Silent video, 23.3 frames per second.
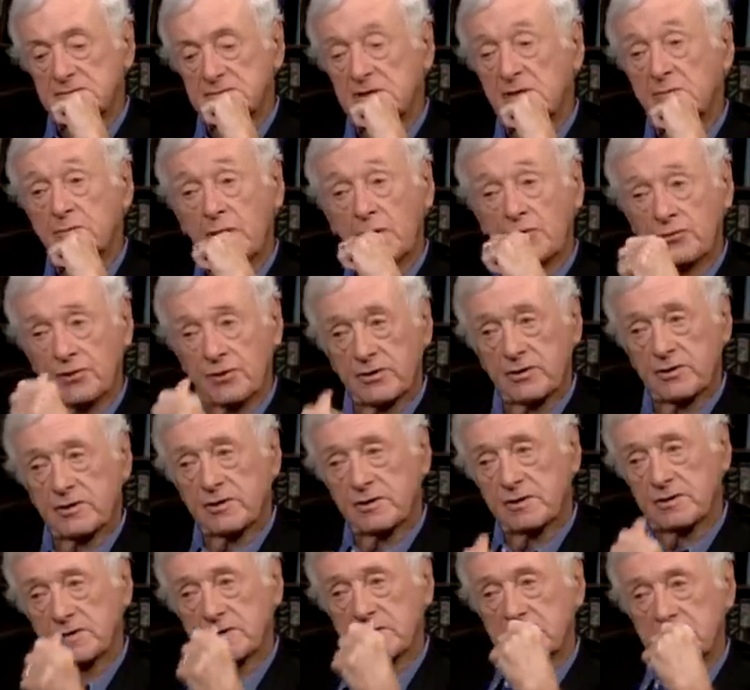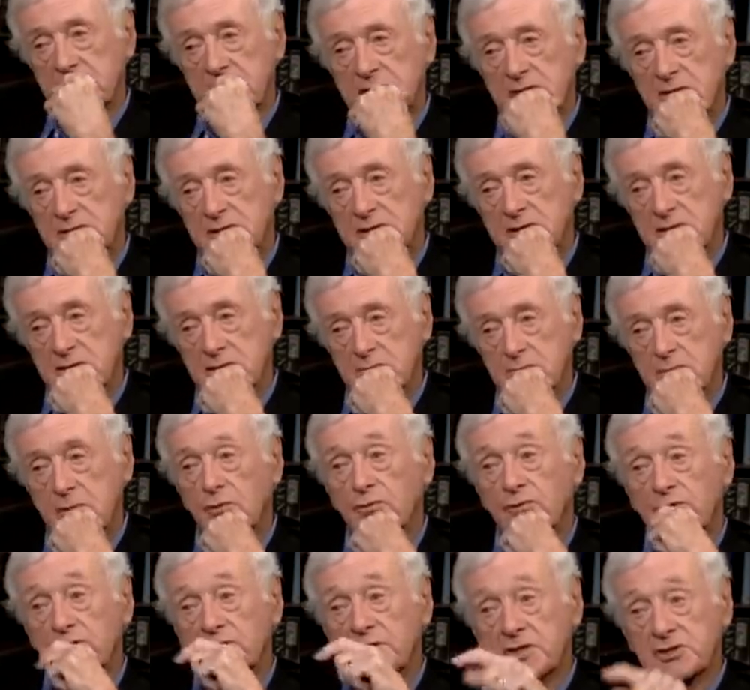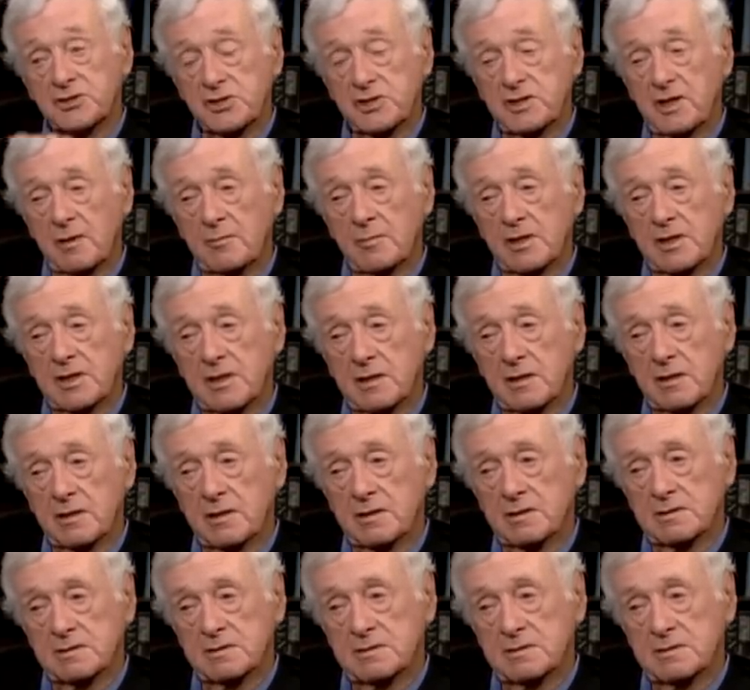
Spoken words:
both the Nishiyama killer